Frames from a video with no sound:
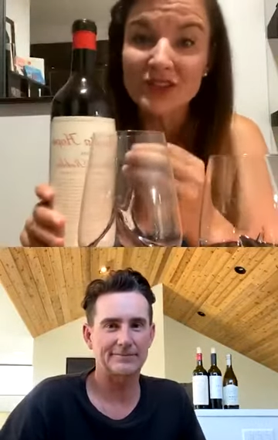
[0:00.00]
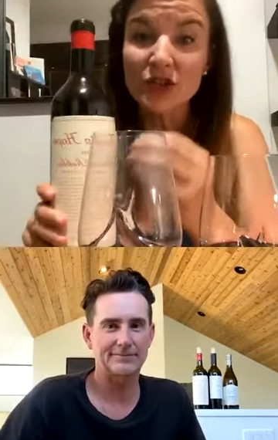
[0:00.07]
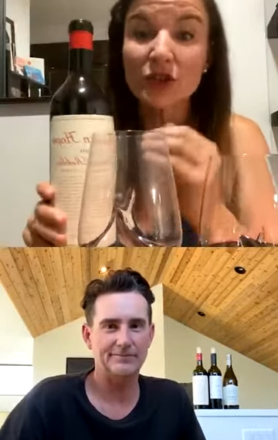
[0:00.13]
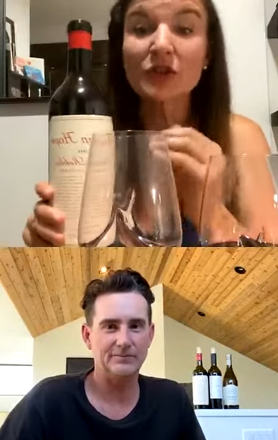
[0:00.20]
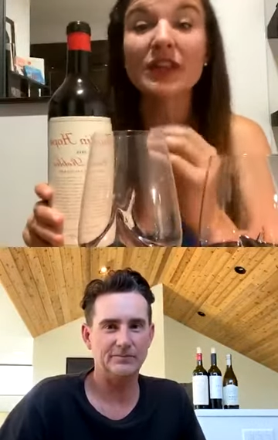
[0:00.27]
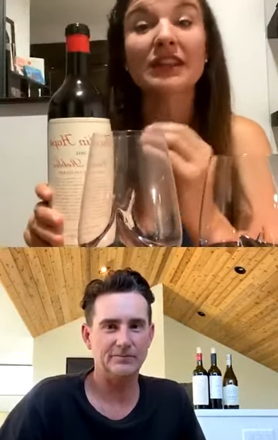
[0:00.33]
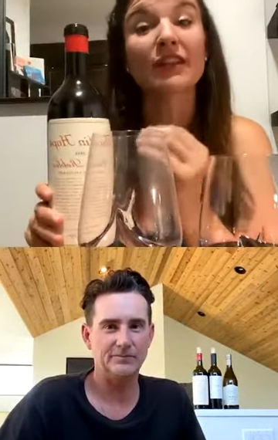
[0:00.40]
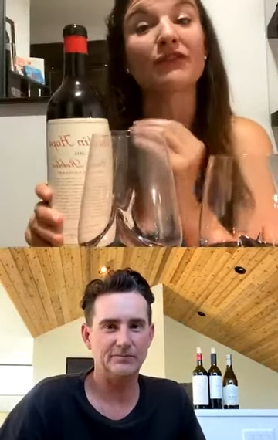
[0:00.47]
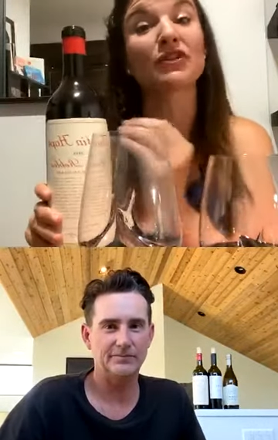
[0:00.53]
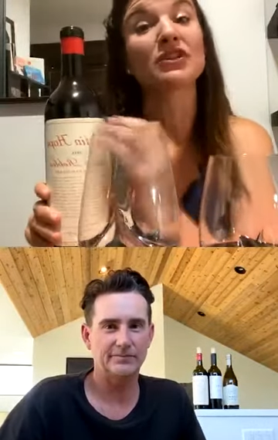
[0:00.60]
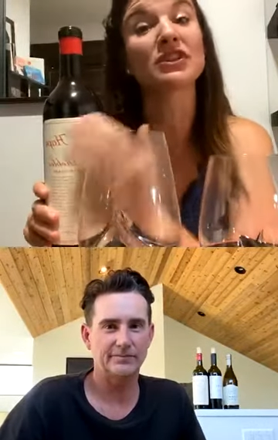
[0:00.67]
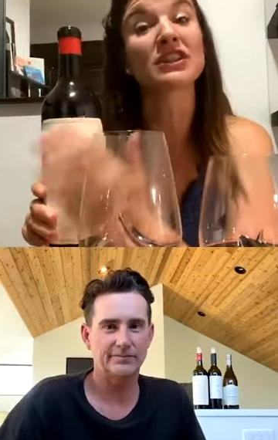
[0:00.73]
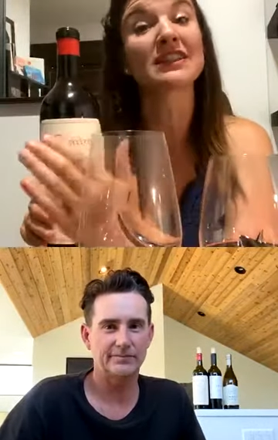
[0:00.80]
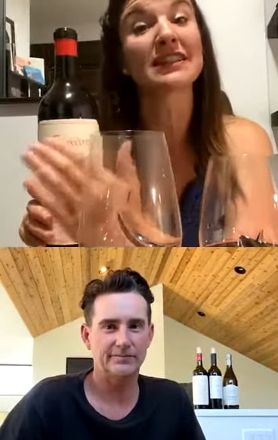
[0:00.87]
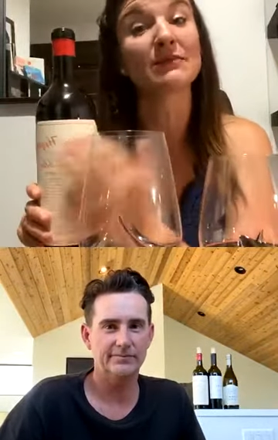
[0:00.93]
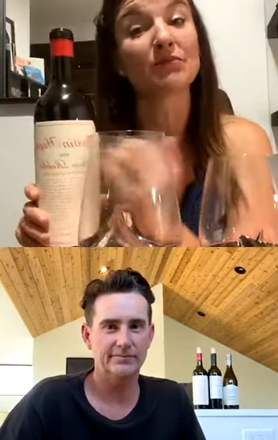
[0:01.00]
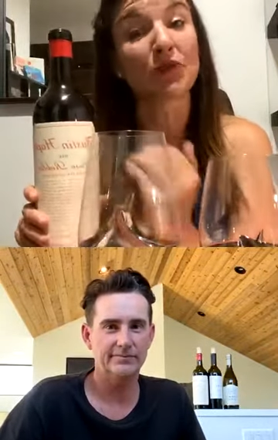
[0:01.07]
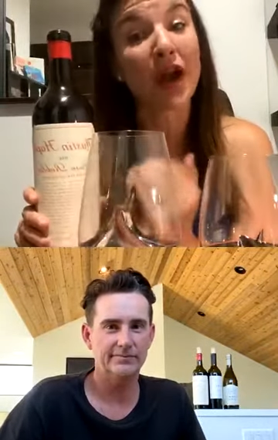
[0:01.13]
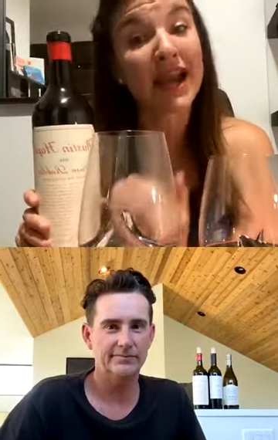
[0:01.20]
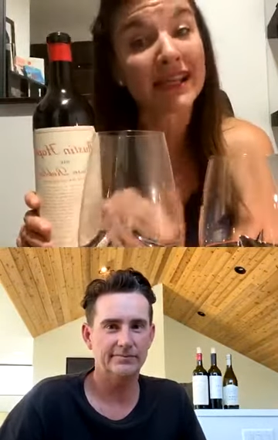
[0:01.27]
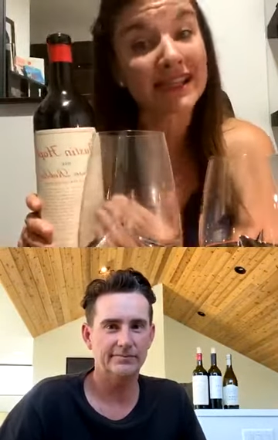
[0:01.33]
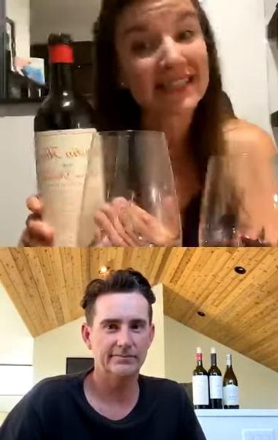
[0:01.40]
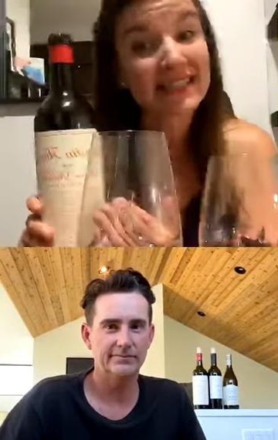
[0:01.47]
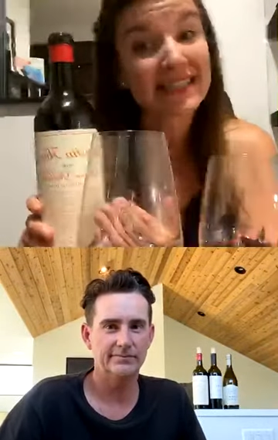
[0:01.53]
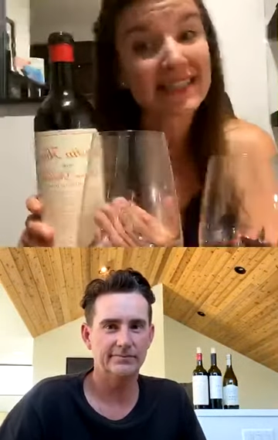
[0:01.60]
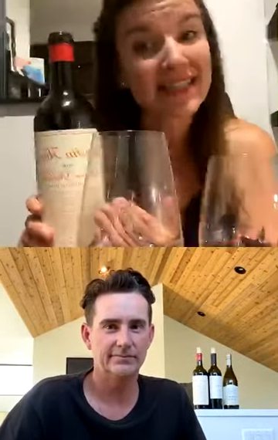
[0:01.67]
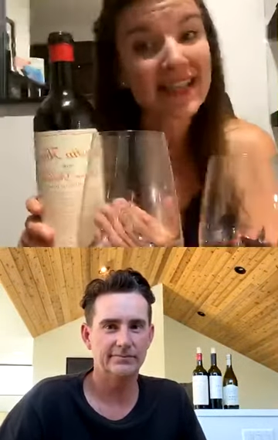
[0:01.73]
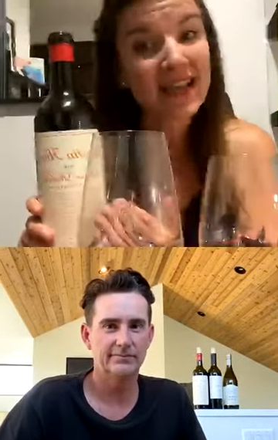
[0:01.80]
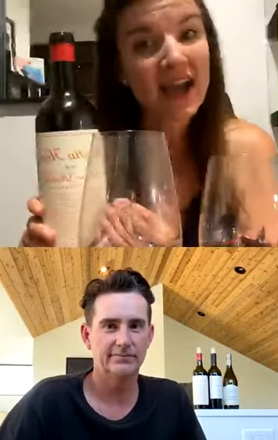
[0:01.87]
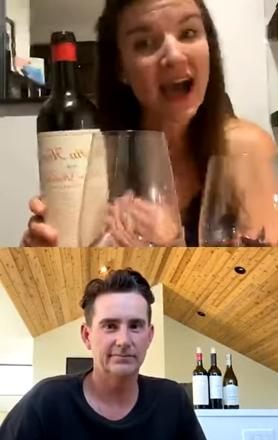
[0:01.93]
Speaker 1: You know the differences in price.
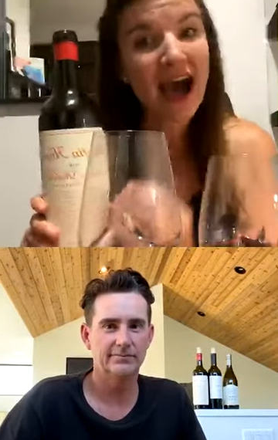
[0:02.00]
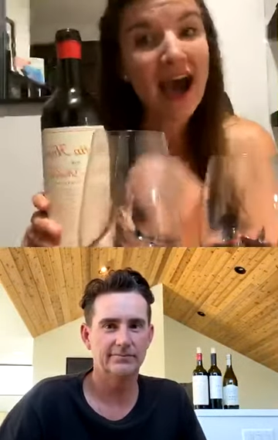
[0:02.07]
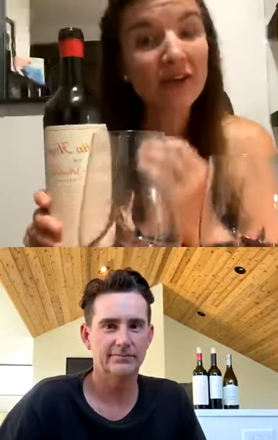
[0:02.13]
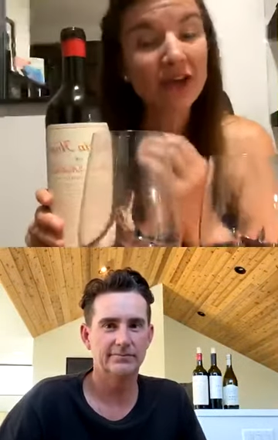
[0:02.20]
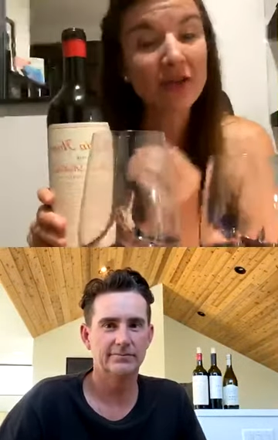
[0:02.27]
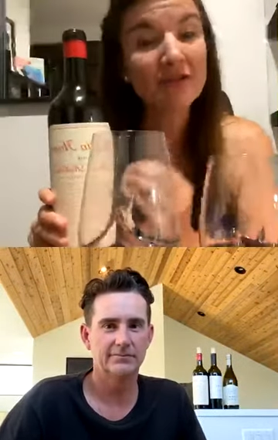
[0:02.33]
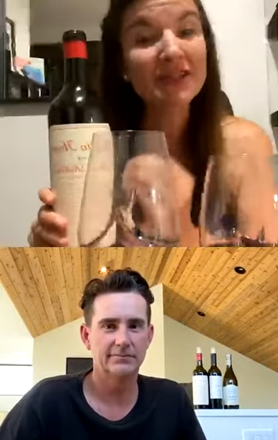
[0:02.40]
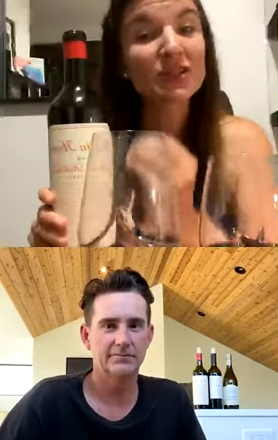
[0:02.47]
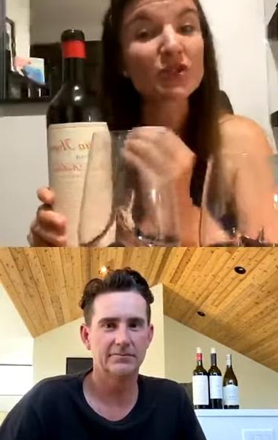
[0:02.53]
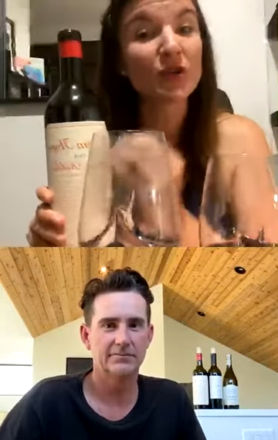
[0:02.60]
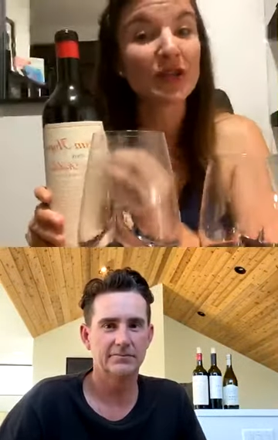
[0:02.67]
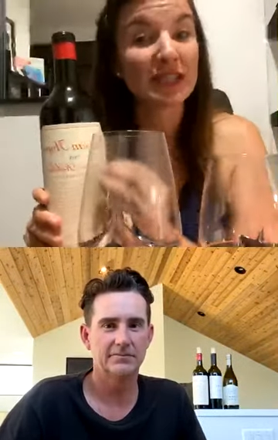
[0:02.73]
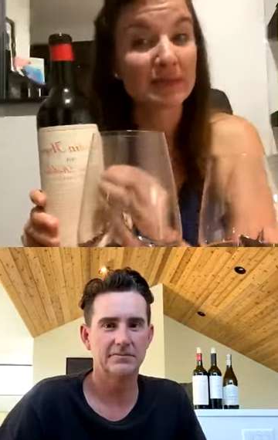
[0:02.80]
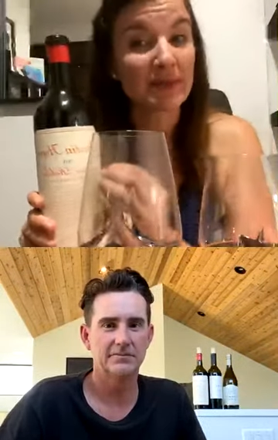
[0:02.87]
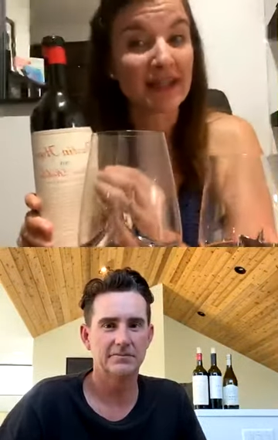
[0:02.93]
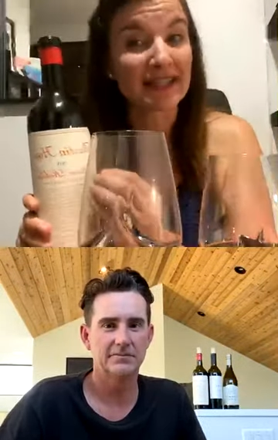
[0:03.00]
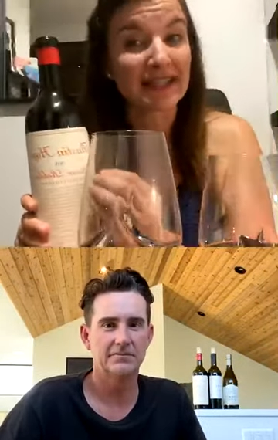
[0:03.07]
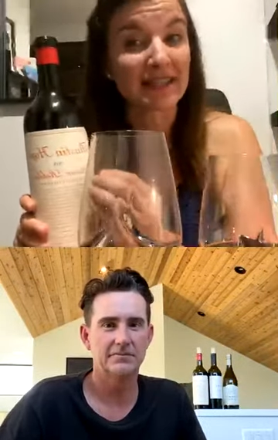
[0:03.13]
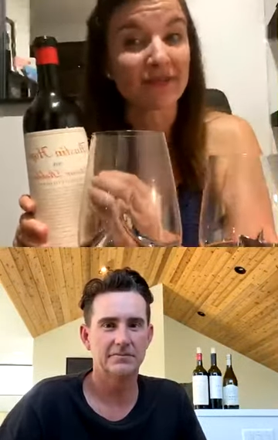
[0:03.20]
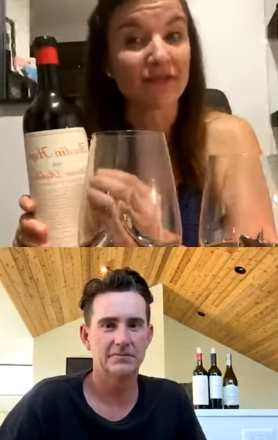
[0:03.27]
How come it's so expensive